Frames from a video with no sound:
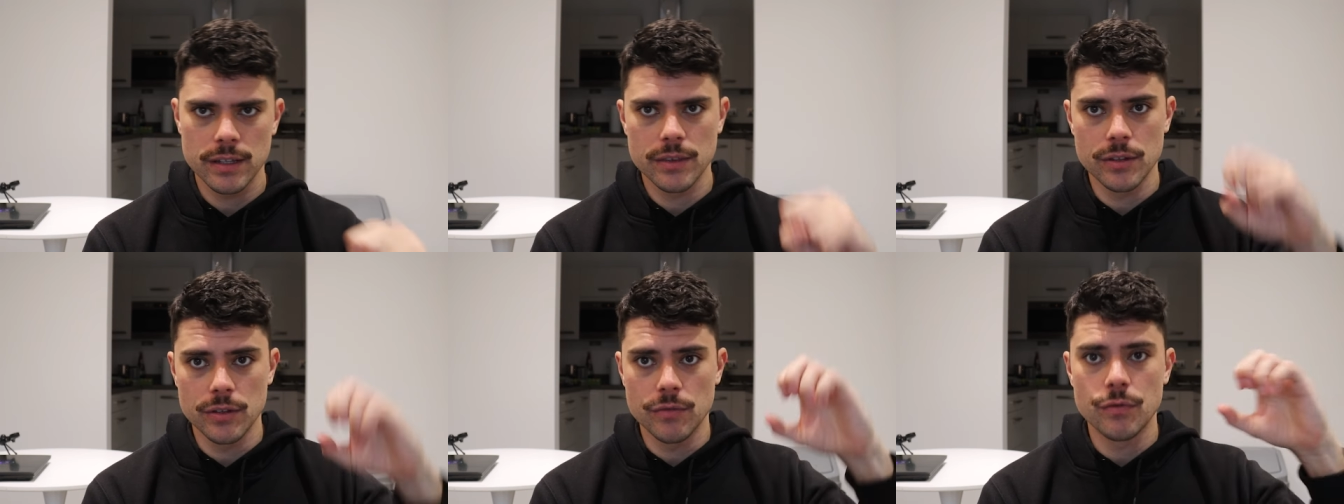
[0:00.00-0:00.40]

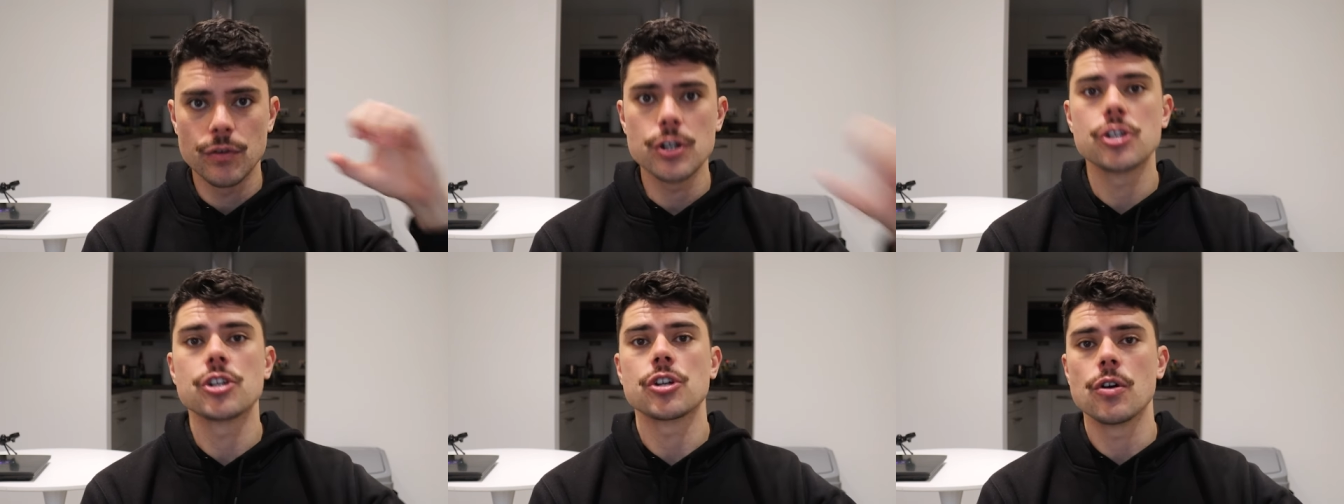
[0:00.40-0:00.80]
the
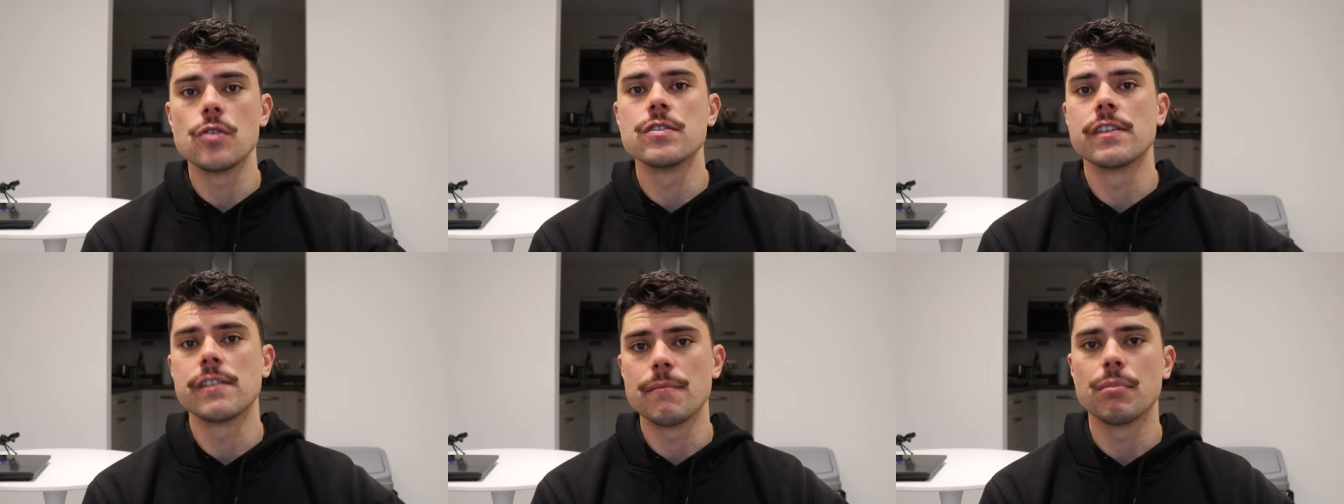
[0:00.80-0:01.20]
footage
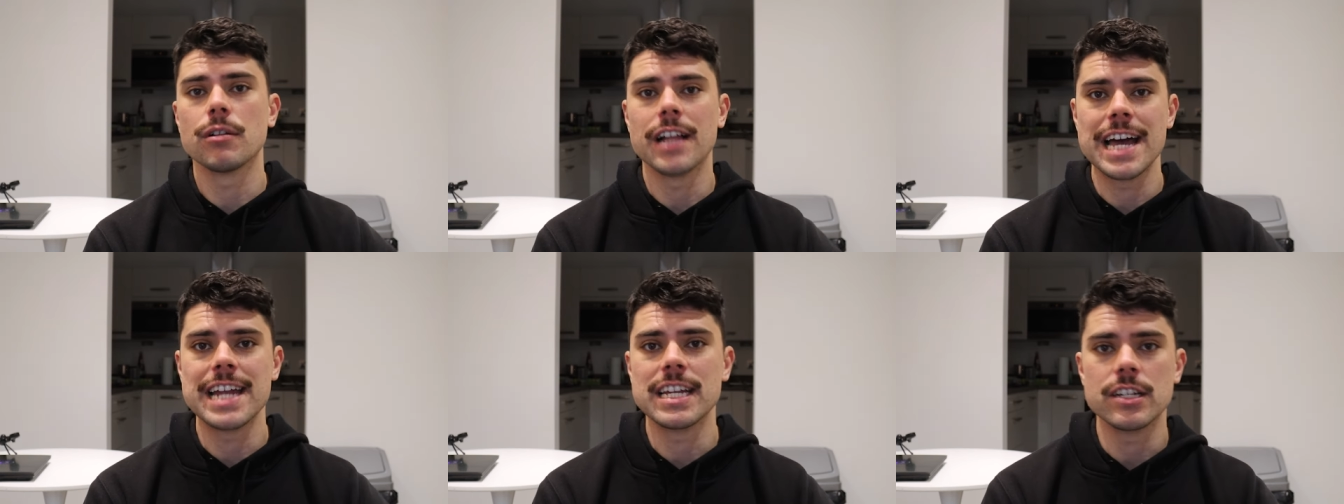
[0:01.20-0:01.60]
shows them
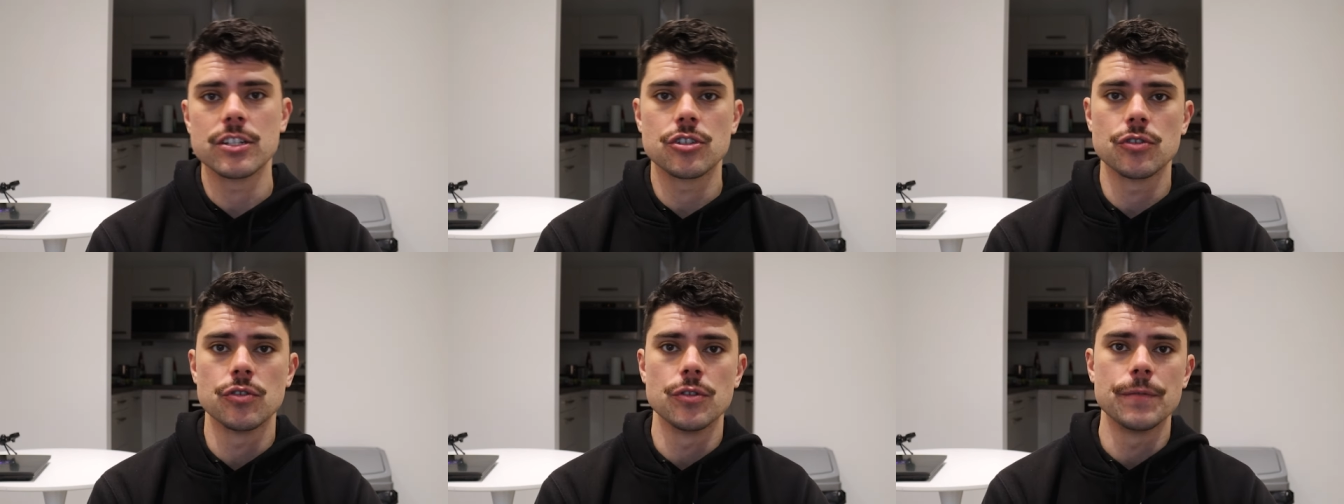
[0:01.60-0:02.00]
planning
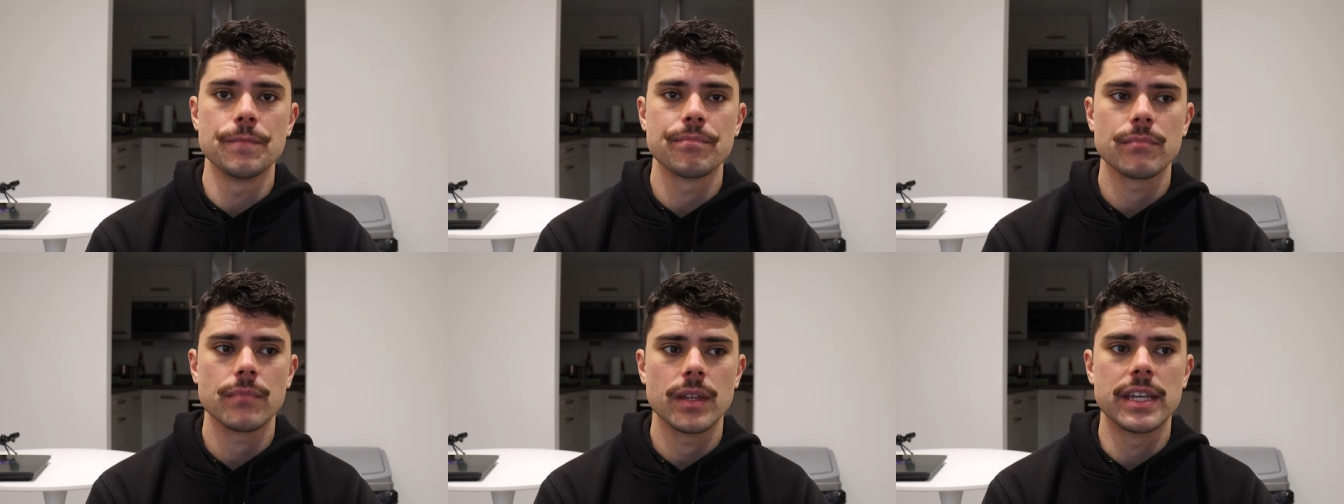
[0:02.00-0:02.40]

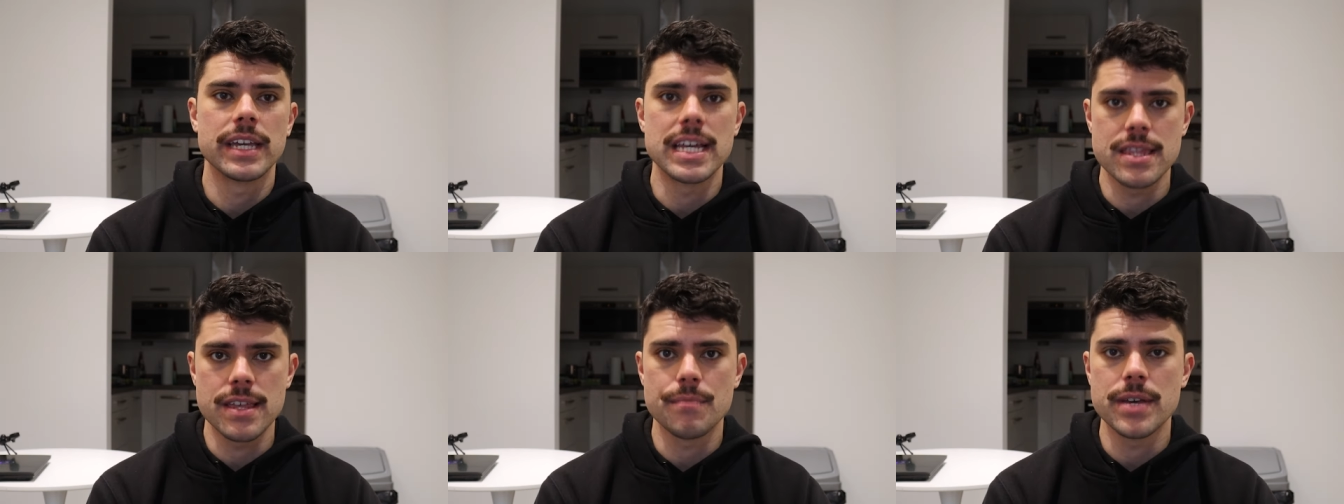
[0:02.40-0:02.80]
to
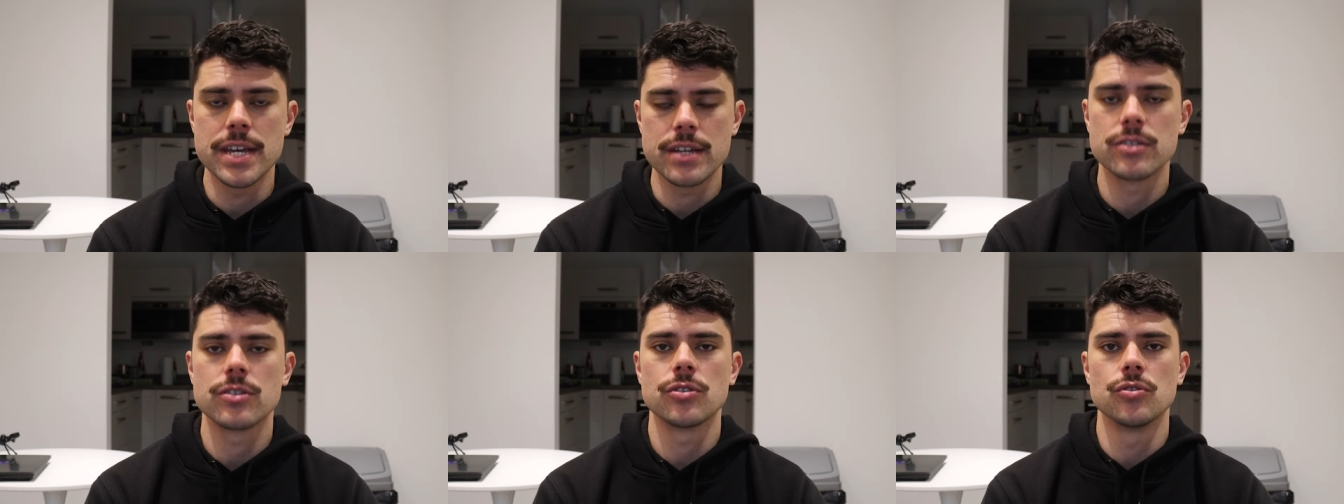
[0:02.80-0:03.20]
get the
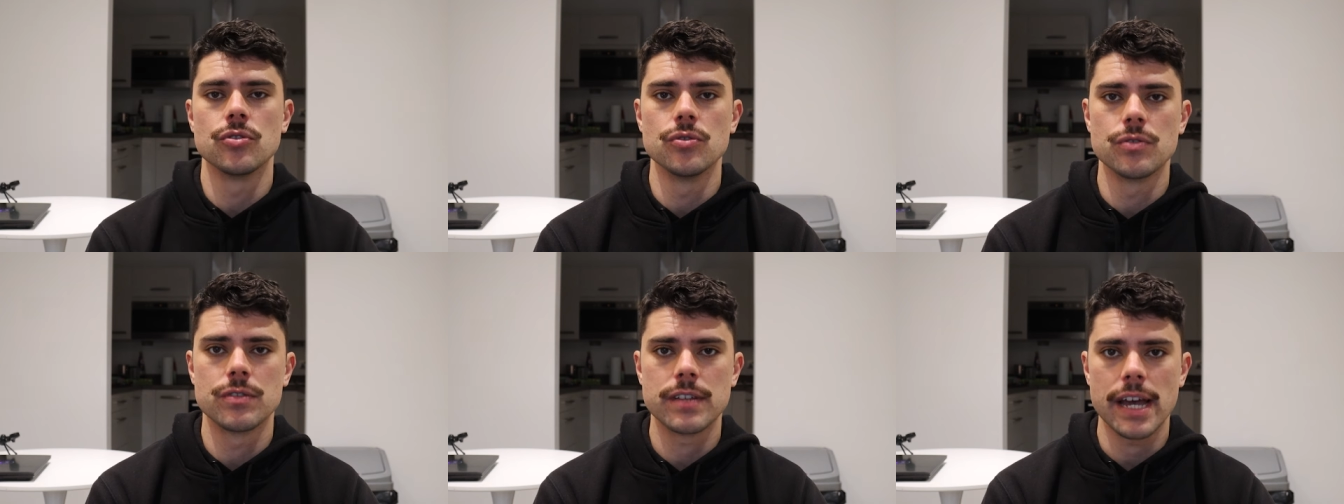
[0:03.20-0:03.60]
pick
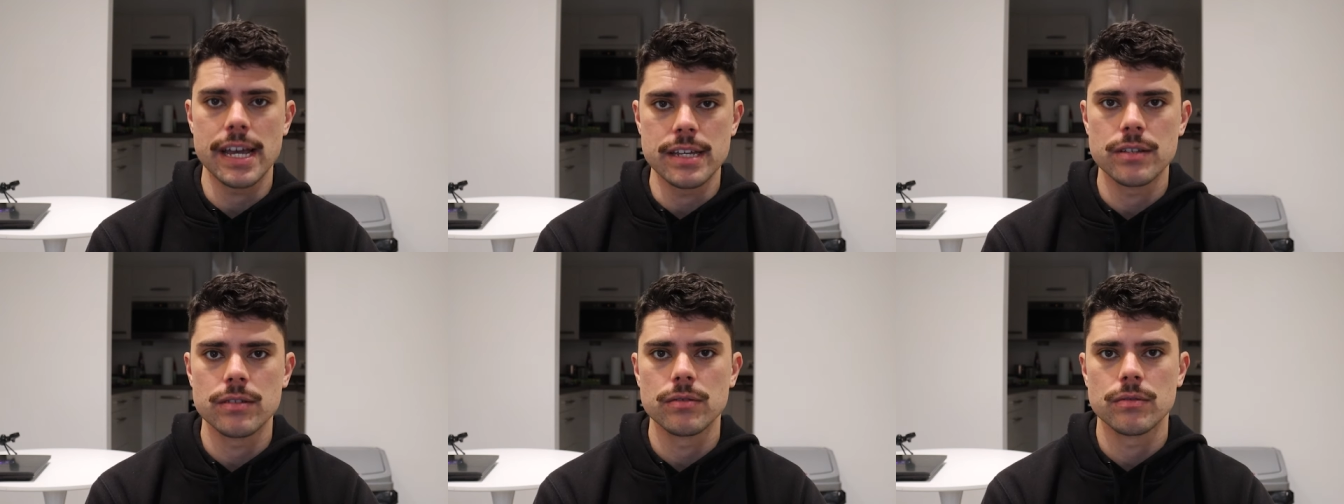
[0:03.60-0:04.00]
to
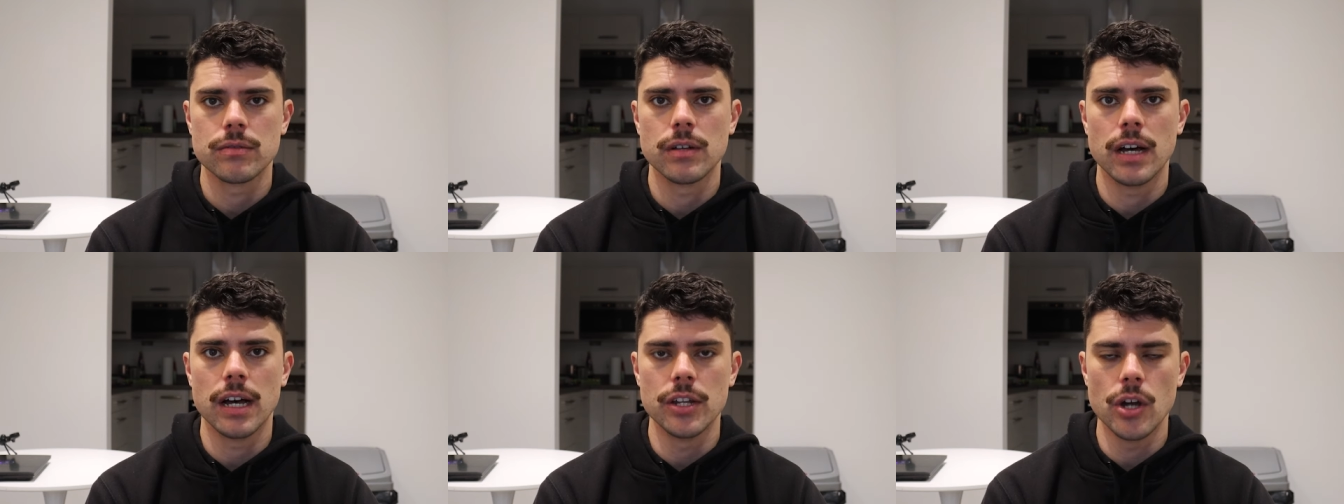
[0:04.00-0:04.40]
take
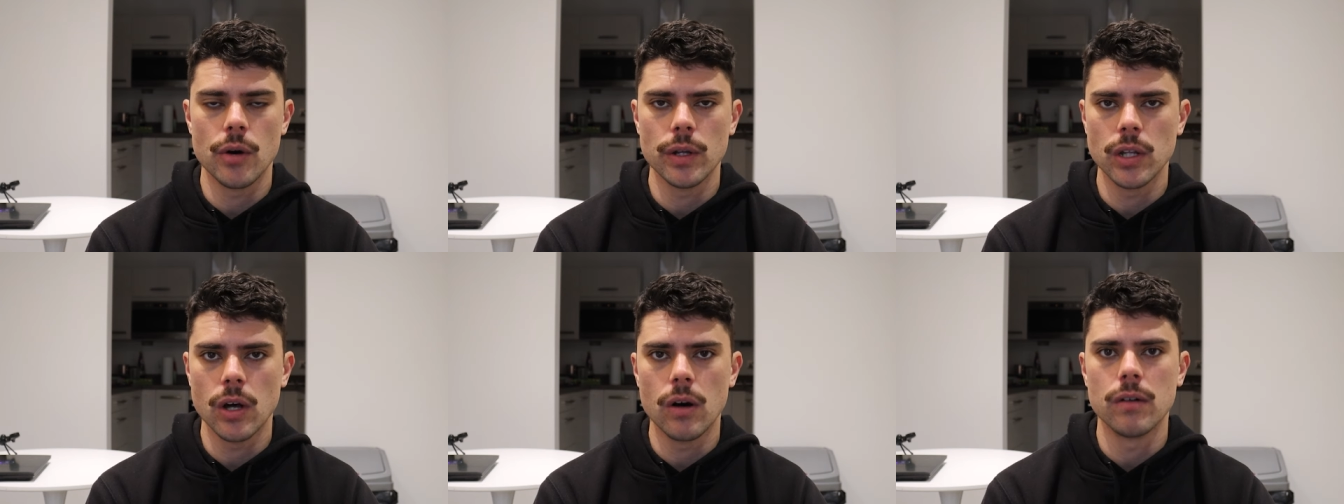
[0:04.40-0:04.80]
uh,
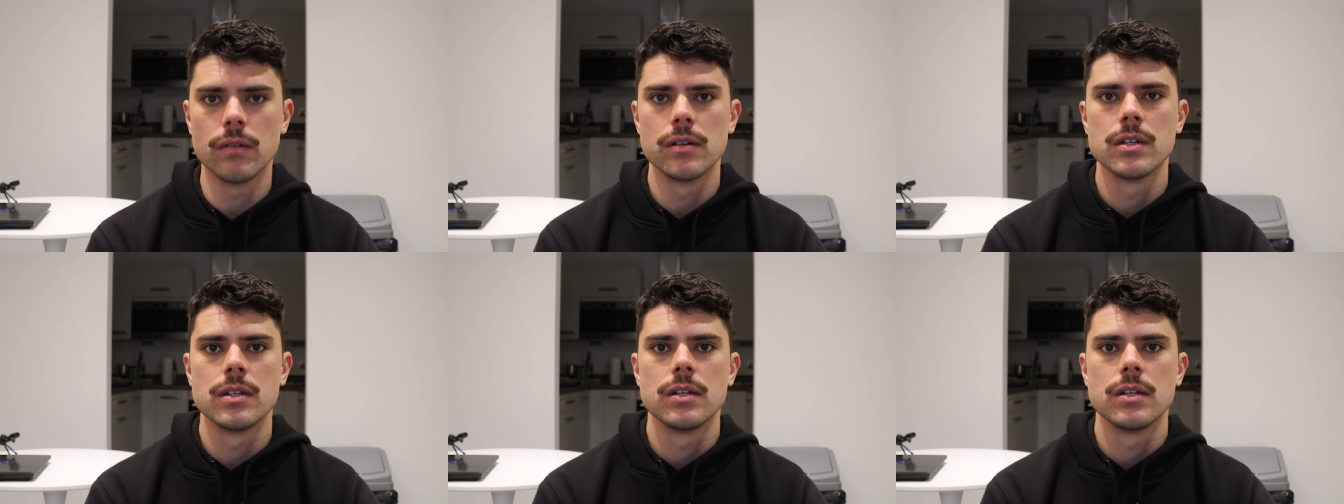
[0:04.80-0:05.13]
Noah Long,